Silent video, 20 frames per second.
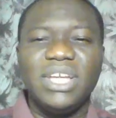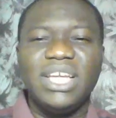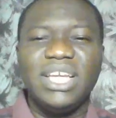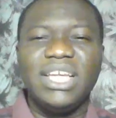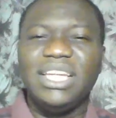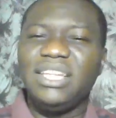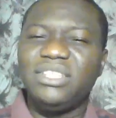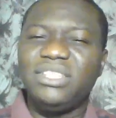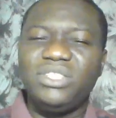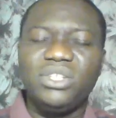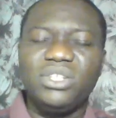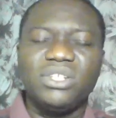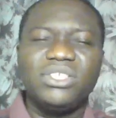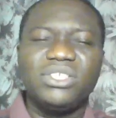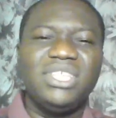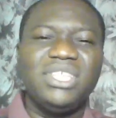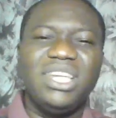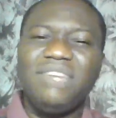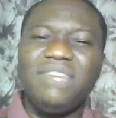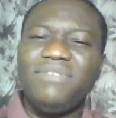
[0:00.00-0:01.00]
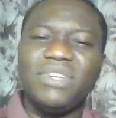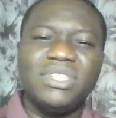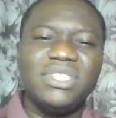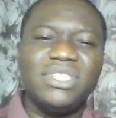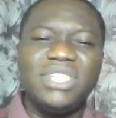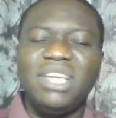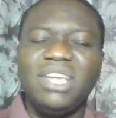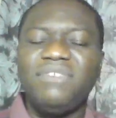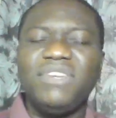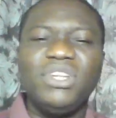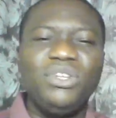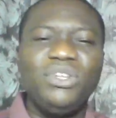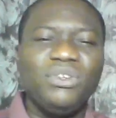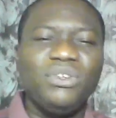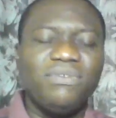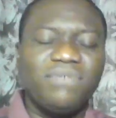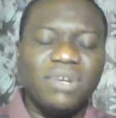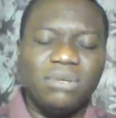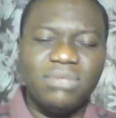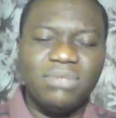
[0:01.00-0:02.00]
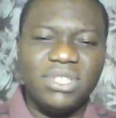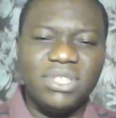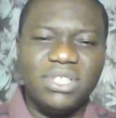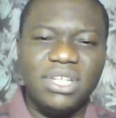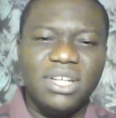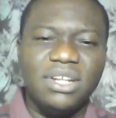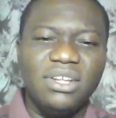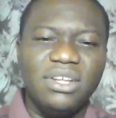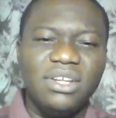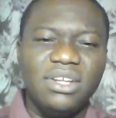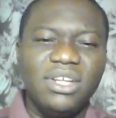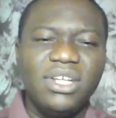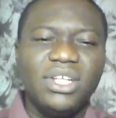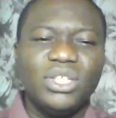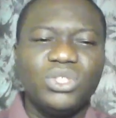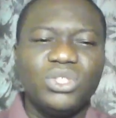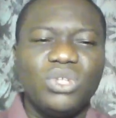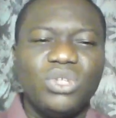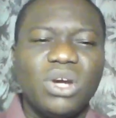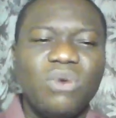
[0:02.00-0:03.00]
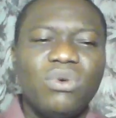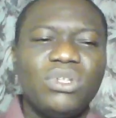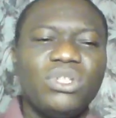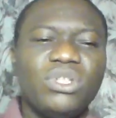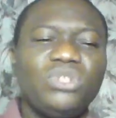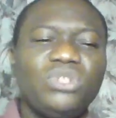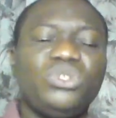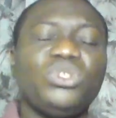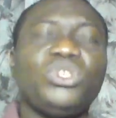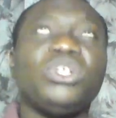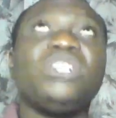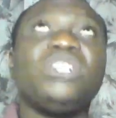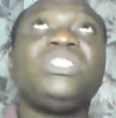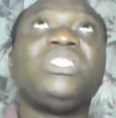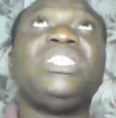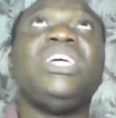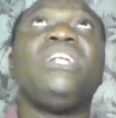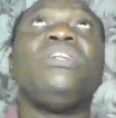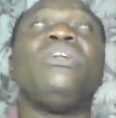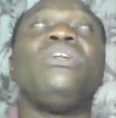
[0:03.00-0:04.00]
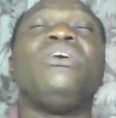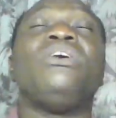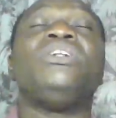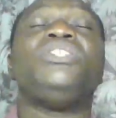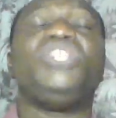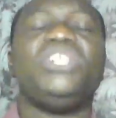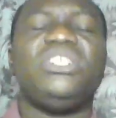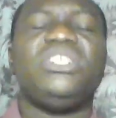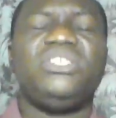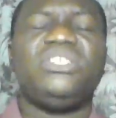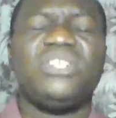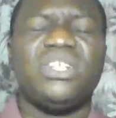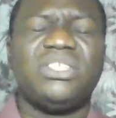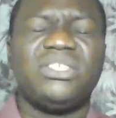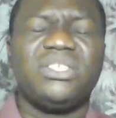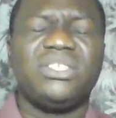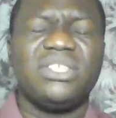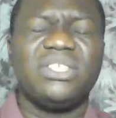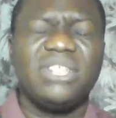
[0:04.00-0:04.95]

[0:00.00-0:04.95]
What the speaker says: He is your Savior, saving you from sin. So I want you to just say, Lord Jesus,